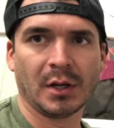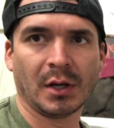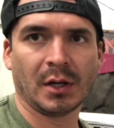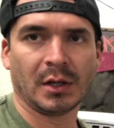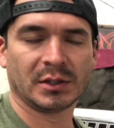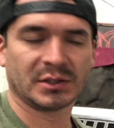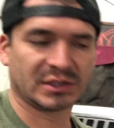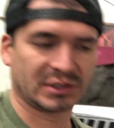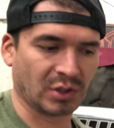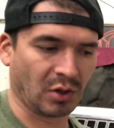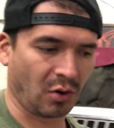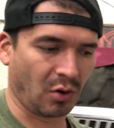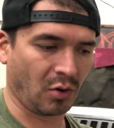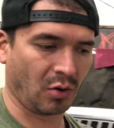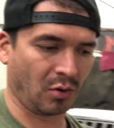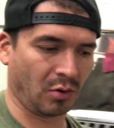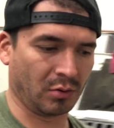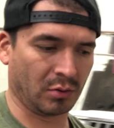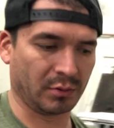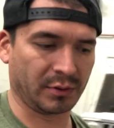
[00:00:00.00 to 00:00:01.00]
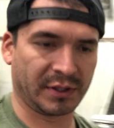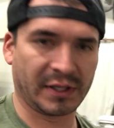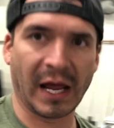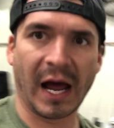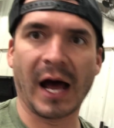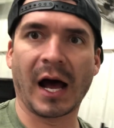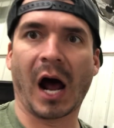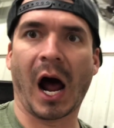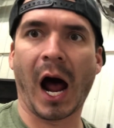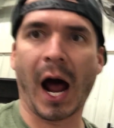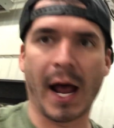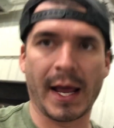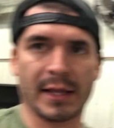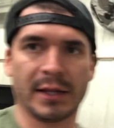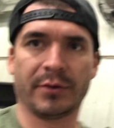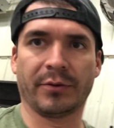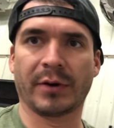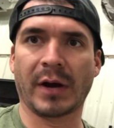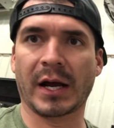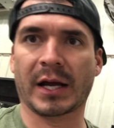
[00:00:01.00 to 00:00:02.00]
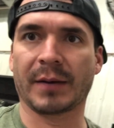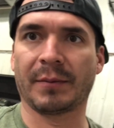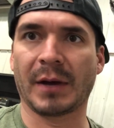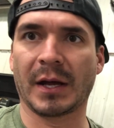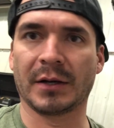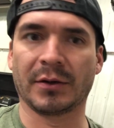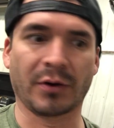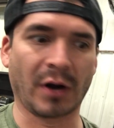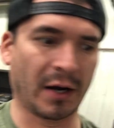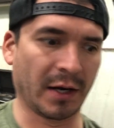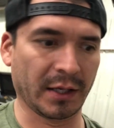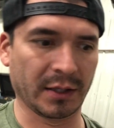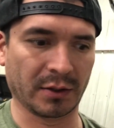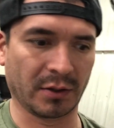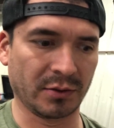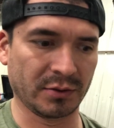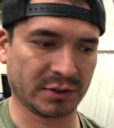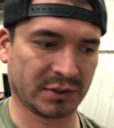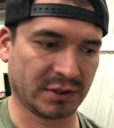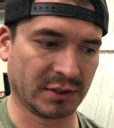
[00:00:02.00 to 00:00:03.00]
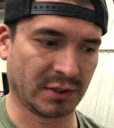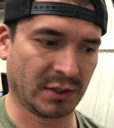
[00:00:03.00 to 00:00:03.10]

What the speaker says: So highly recommend running those.